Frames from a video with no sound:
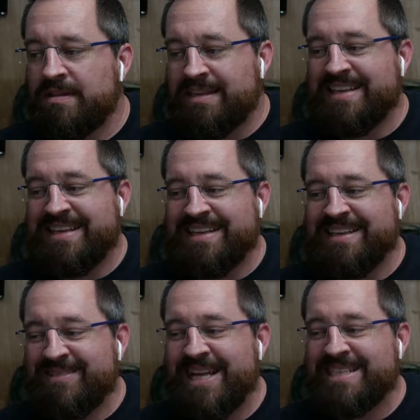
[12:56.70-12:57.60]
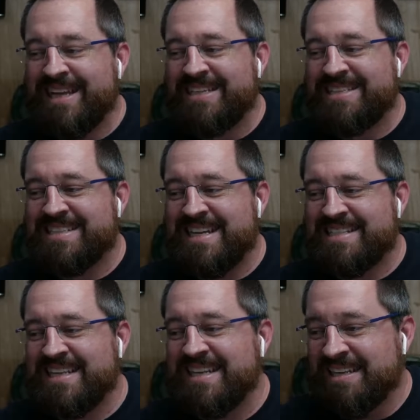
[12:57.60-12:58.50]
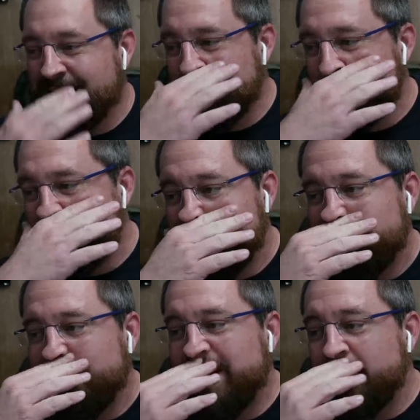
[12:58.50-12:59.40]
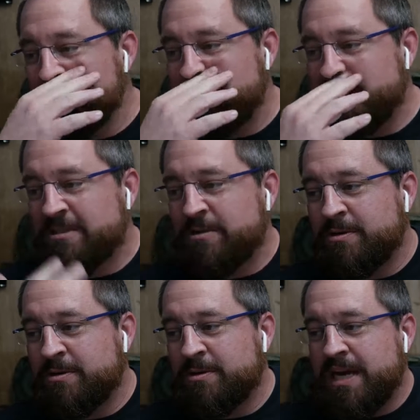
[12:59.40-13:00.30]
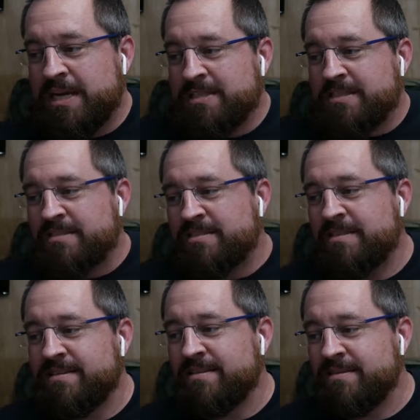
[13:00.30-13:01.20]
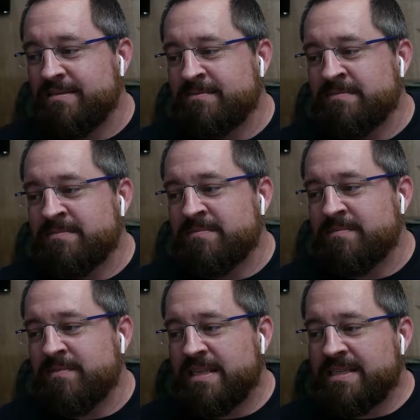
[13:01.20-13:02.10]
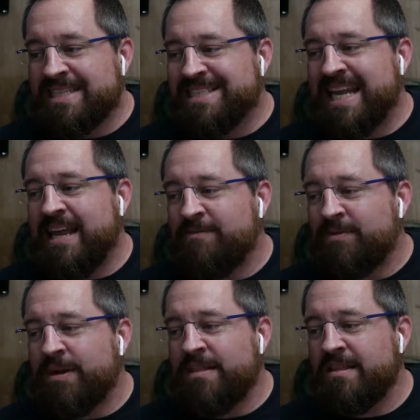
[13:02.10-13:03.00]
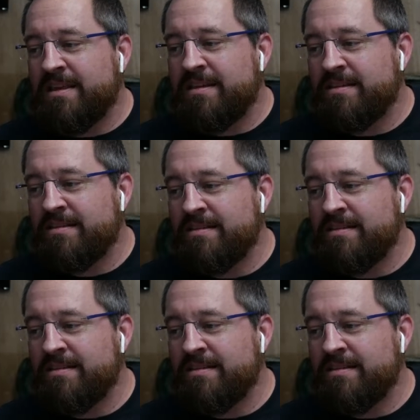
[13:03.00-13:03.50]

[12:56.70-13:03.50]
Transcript: I'm glad you liked it, Stacy. Hello, MC's Creations. Does that stand for anything?